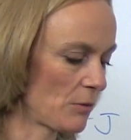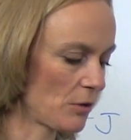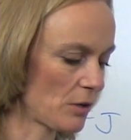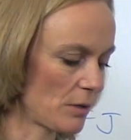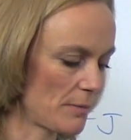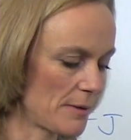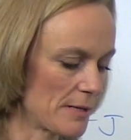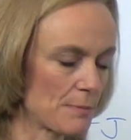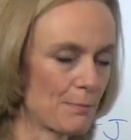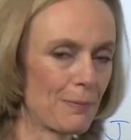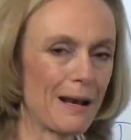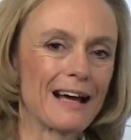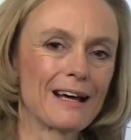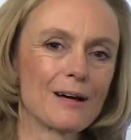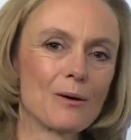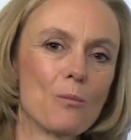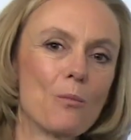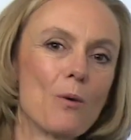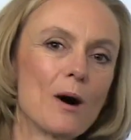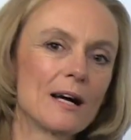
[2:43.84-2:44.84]
not going to be as
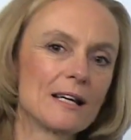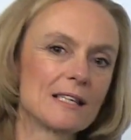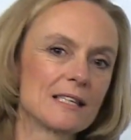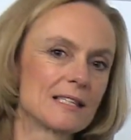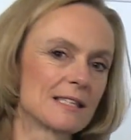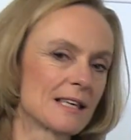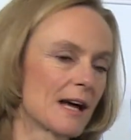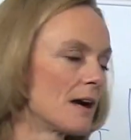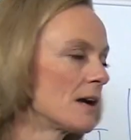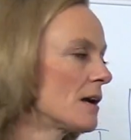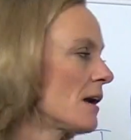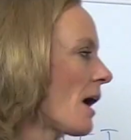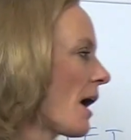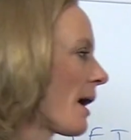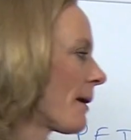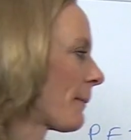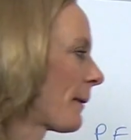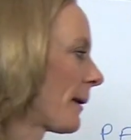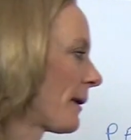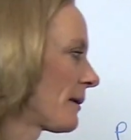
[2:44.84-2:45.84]
black and white as that.
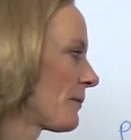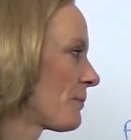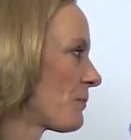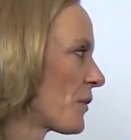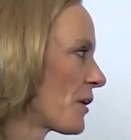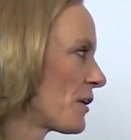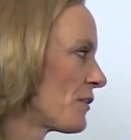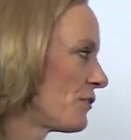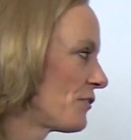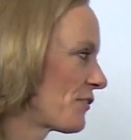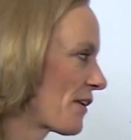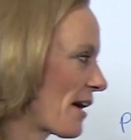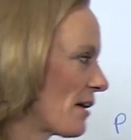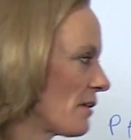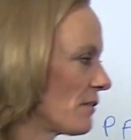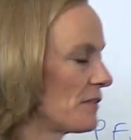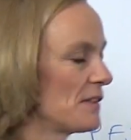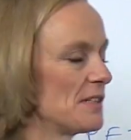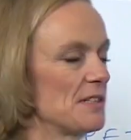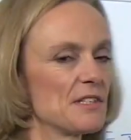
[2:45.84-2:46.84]
I'm going to
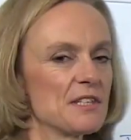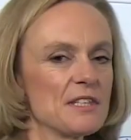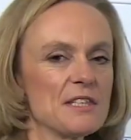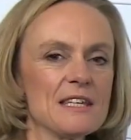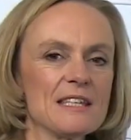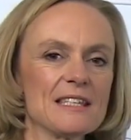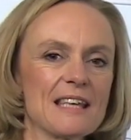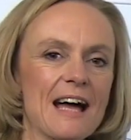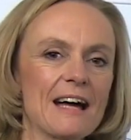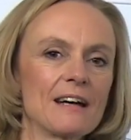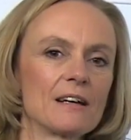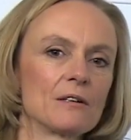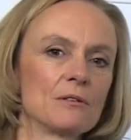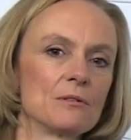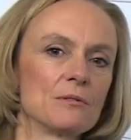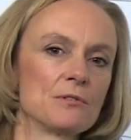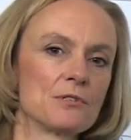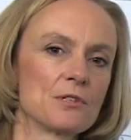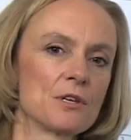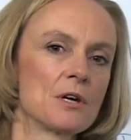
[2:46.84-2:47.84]
delve into these
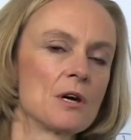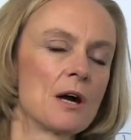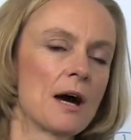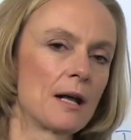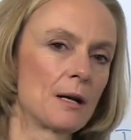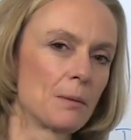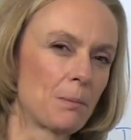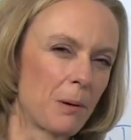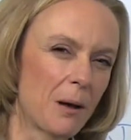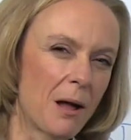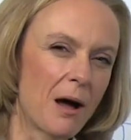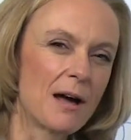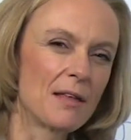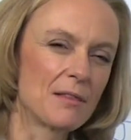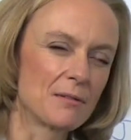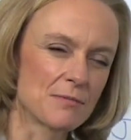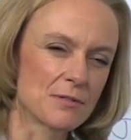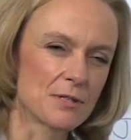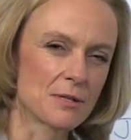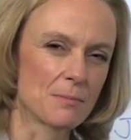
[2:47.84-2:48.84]
angles and apply
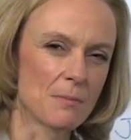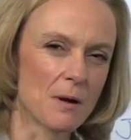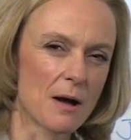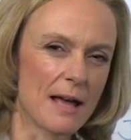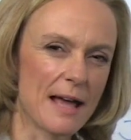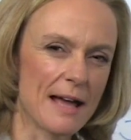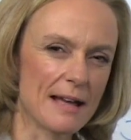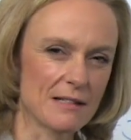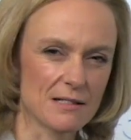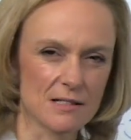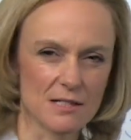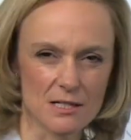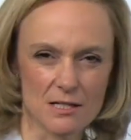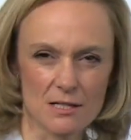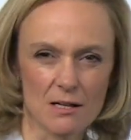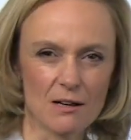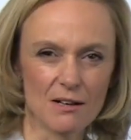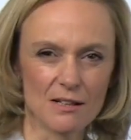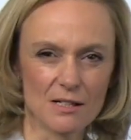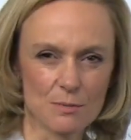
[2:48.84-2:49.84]
them to my
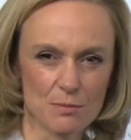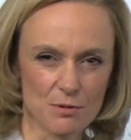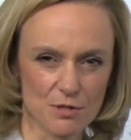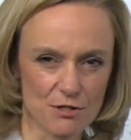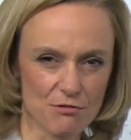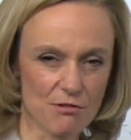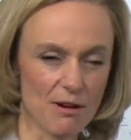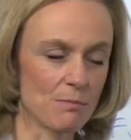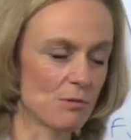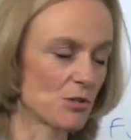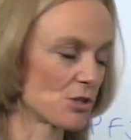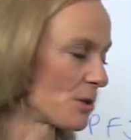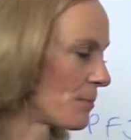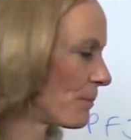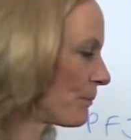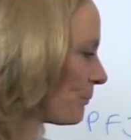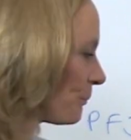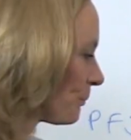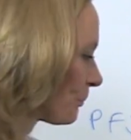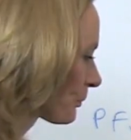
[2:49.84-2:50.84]
exercise
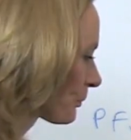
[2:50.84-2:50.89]
prescription.